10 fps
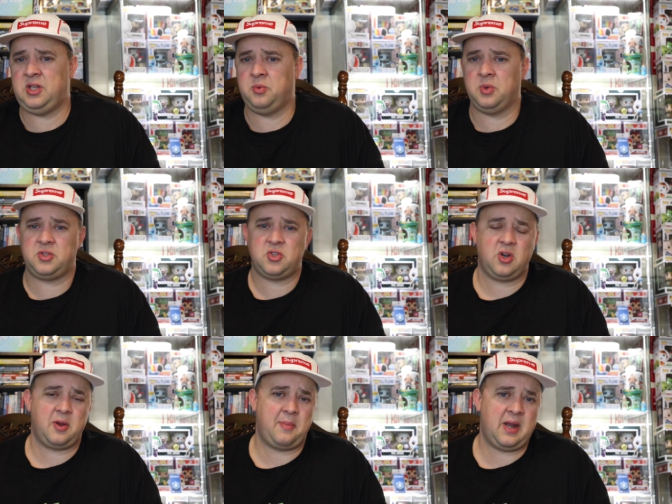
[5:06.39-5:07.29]
you want to
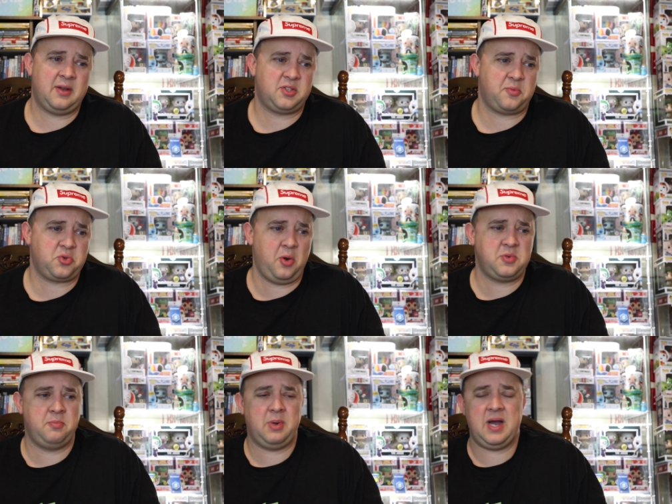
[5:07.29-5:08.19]
talk about a
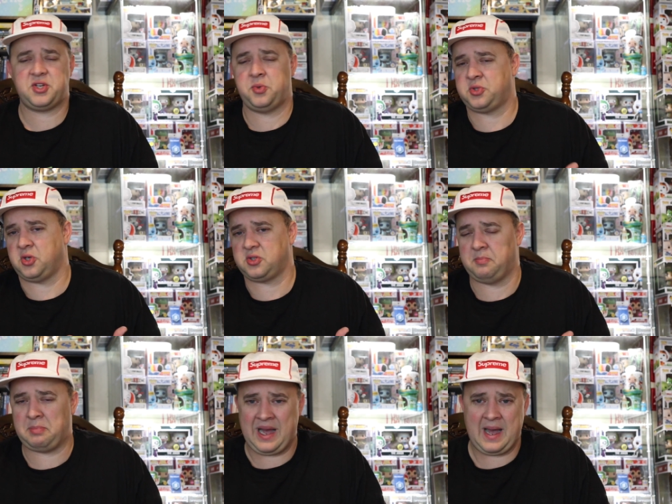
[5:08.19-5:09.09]
subscription box, you want to talk
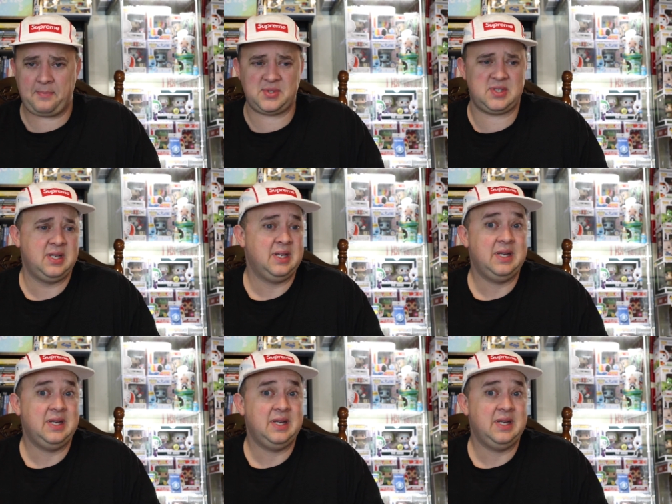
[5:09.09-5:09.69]
some pops.